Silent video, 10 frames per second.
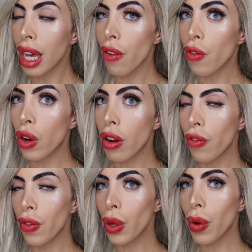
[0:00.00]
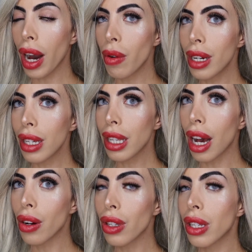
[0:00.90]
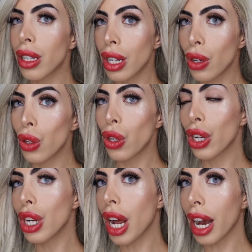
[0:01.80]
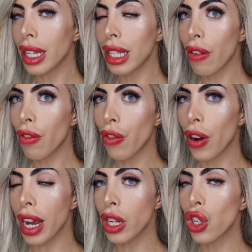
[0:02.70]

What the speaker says: for a few hours, I'll still look nice and fresh.